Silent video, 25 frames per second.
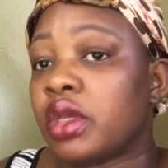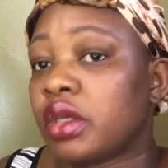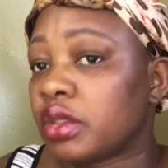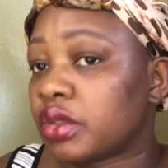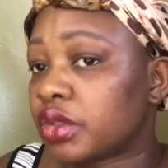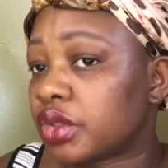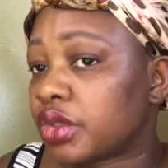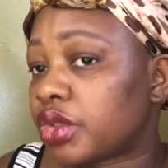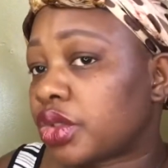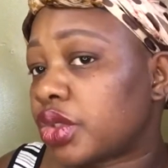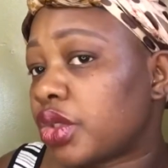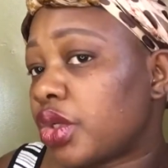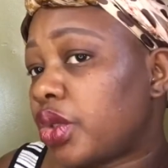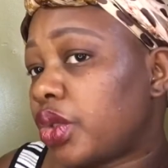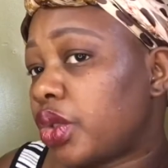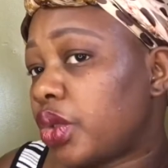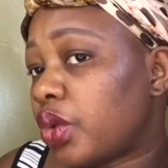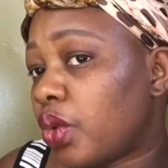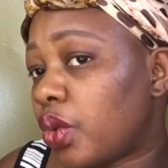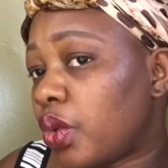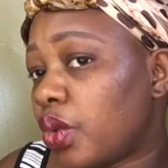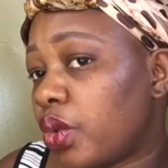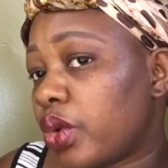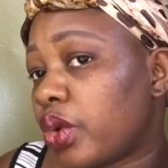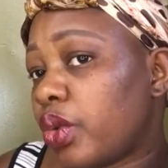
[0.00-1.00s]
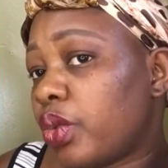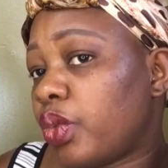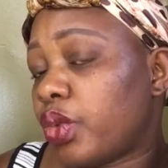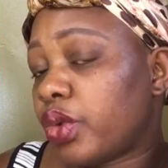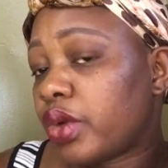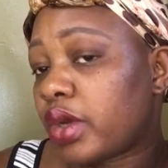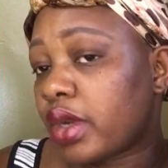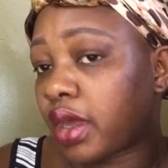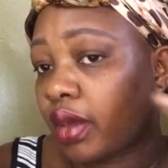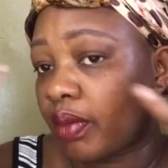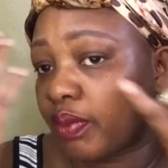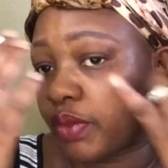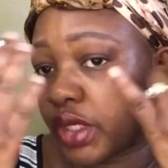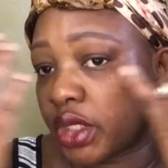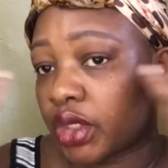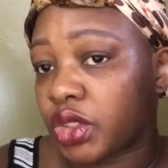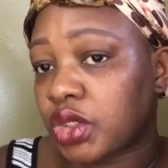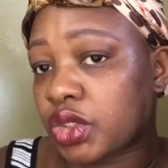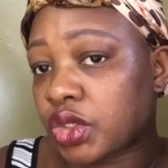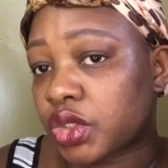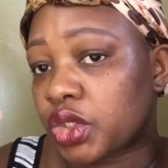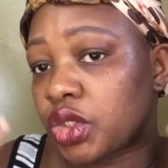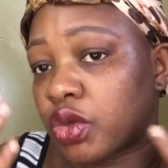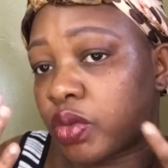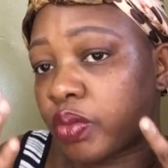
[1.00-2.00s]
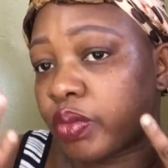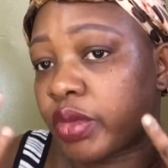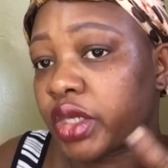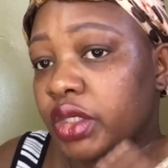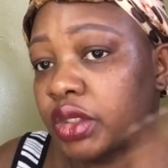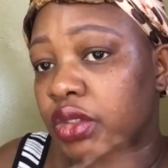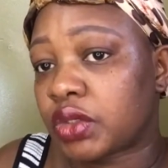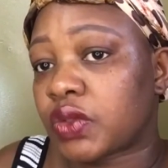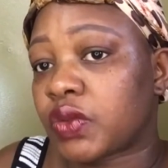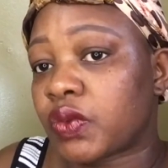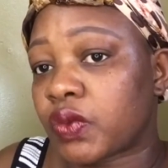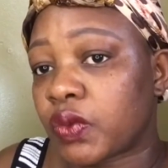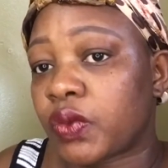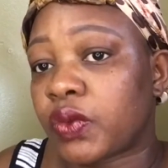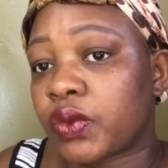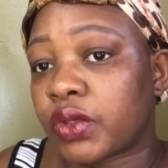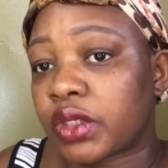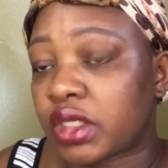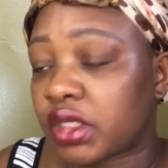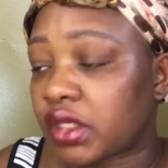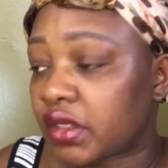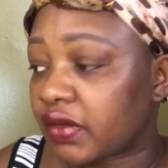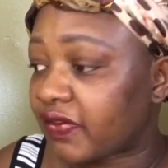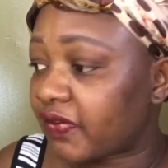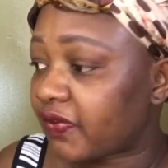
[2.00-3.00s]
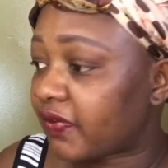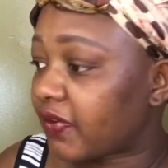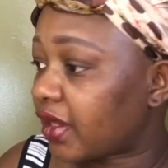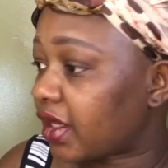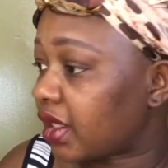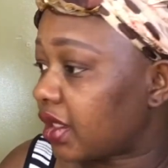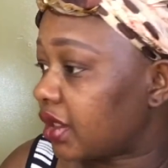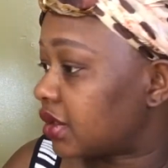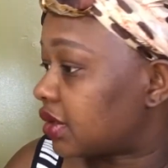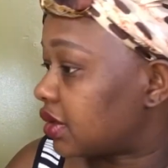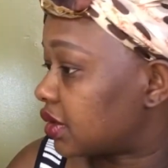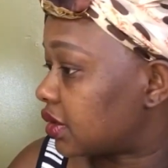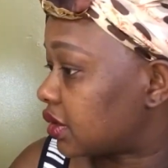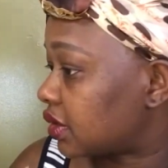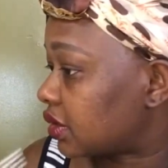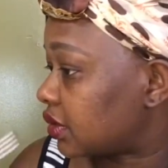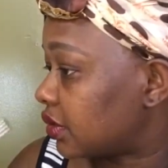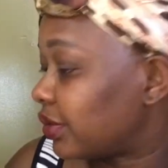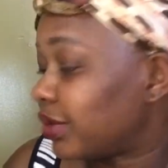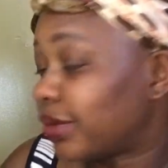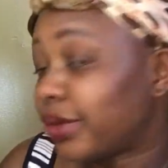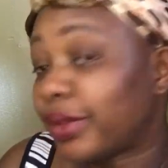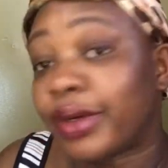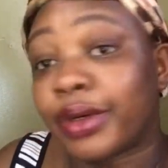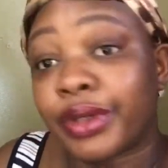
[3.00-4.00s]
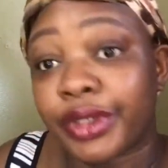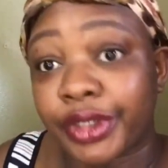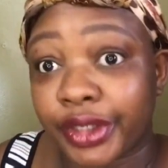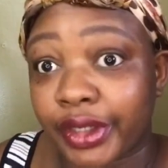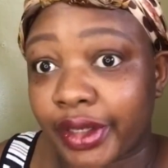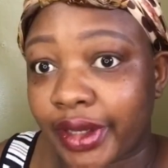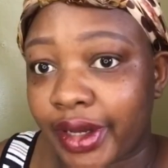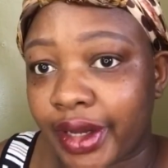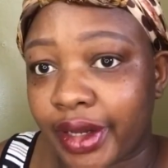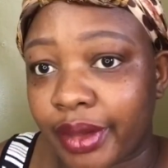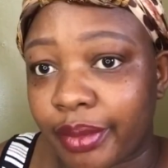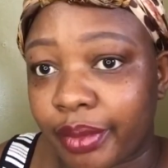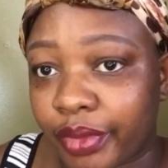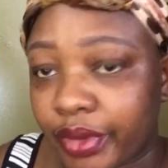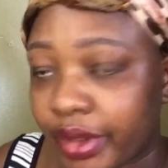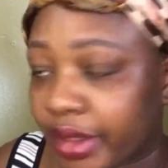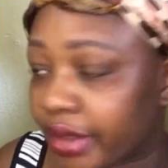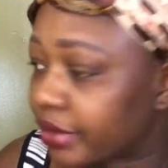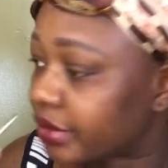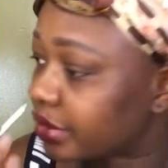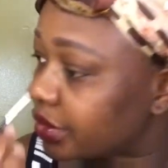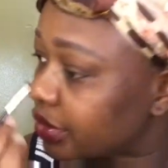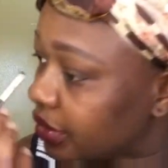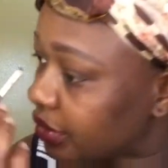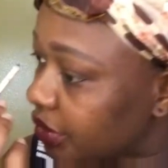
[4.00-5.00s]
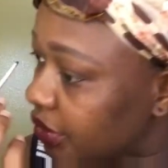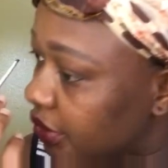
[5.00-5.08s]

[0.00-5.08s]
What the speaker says: so the oil will not be so much on your face or your eyebrows.